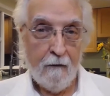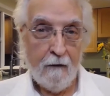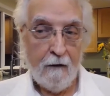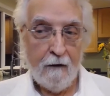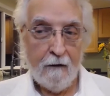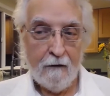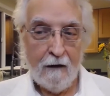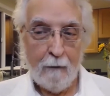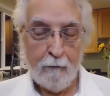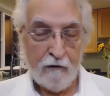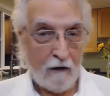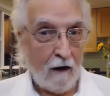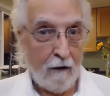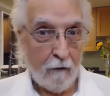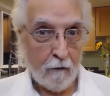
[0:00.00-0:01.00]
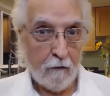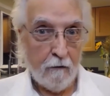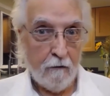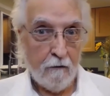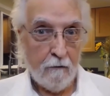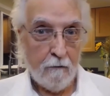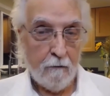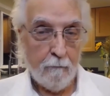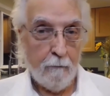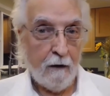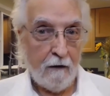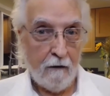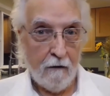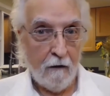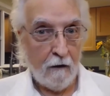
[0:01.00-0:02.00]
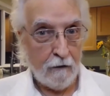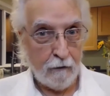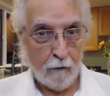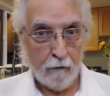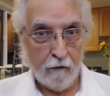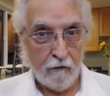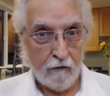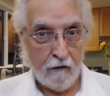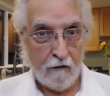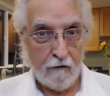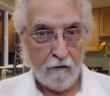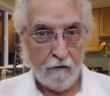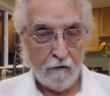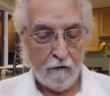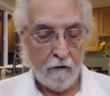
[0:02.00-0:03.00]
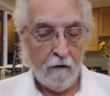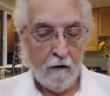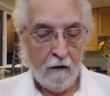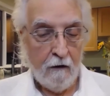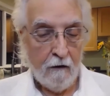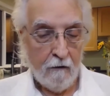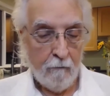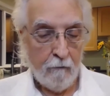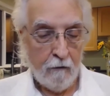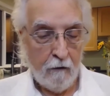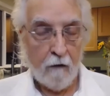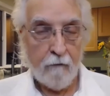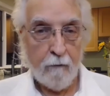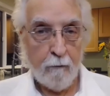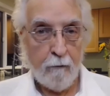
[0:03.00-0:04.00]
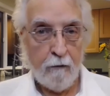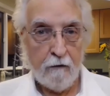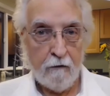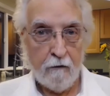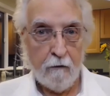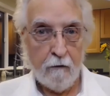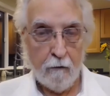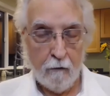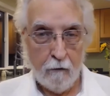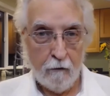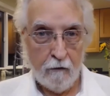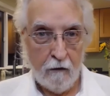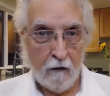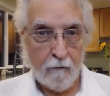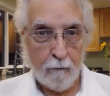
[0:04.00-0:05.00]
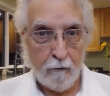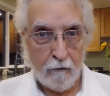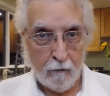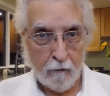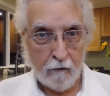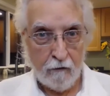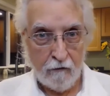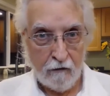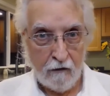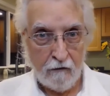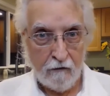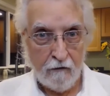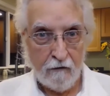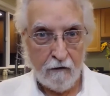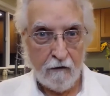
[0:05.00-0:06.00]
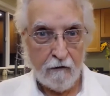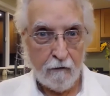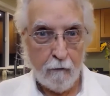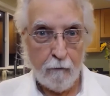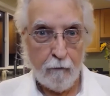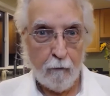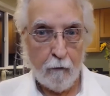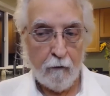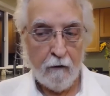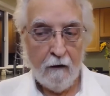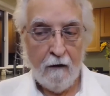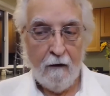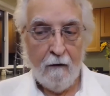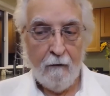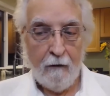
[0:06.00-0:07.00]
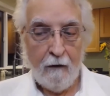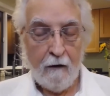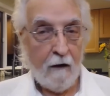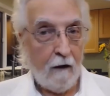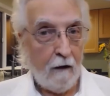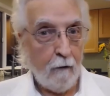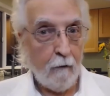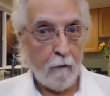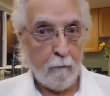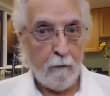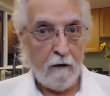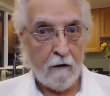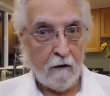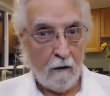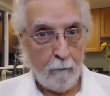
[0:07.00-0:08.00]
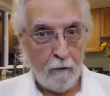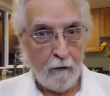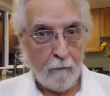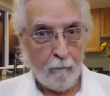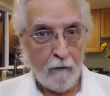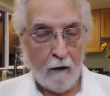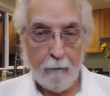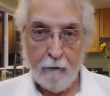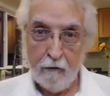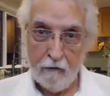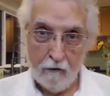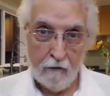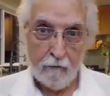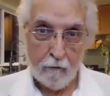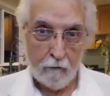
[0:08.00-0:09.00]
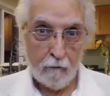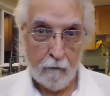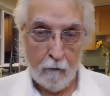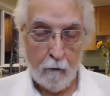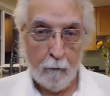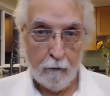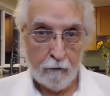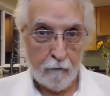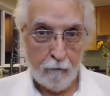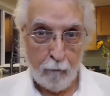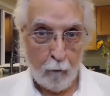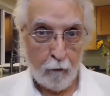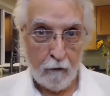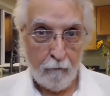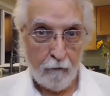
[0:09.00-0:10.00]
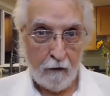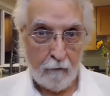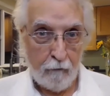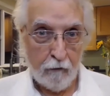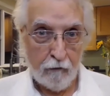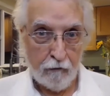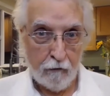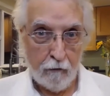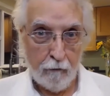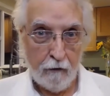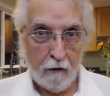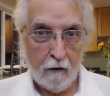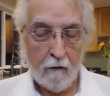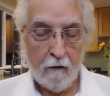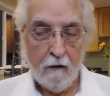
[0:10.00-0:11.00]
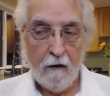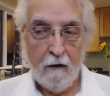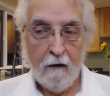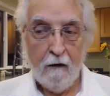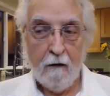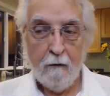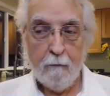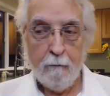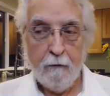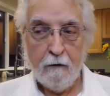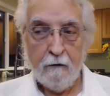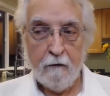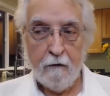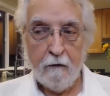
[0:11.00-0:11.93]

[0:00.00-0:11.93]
and I was hired by large organizations, government or government organizations, and so forth. They hired me to come in. This was almost 45 years ago now, but